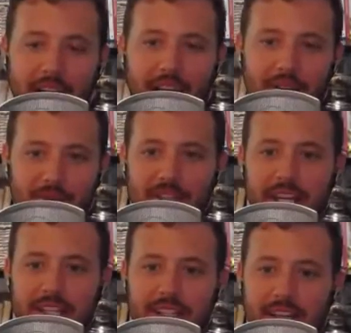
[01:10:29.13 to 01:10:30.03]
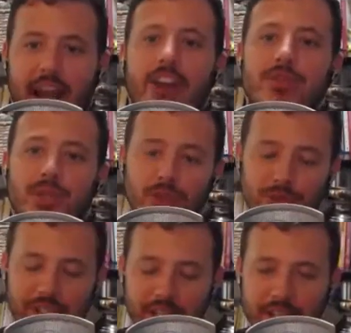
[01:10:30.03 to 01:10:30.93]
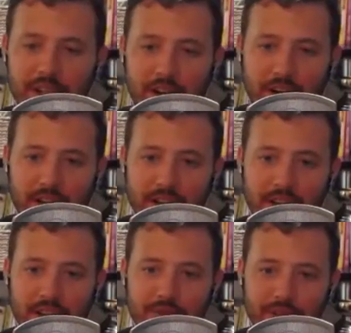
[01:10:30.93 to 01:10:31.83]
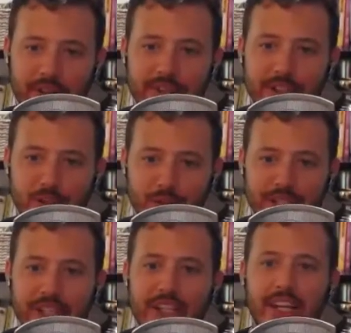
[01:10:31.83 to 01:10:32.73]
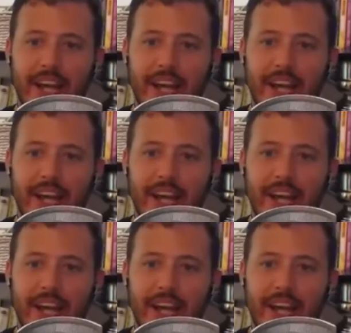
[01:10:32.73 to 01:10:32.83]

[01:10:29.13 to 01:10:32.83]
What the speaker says: I feel like Harris Medunjanin on the Philadelphia Union